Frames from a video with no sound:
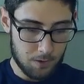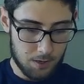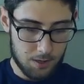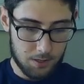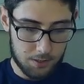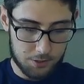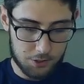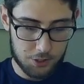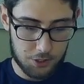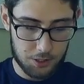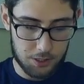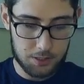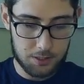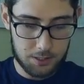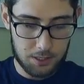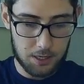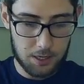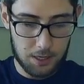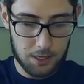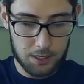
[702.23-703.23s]
It's good
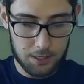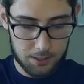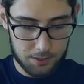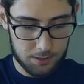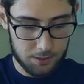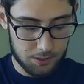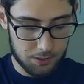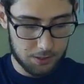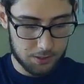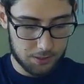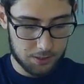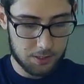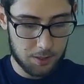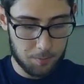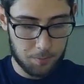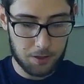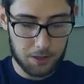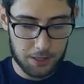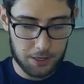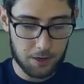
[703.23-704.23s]
to
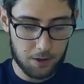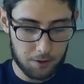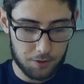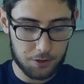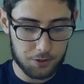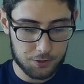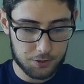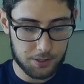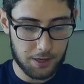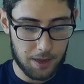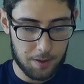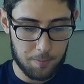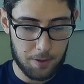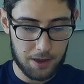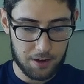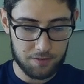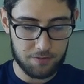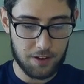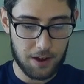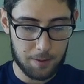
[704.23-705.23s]
stimulate all those A
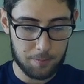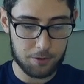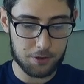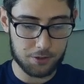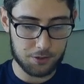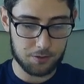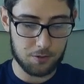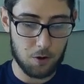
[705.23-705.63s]
beta fibers and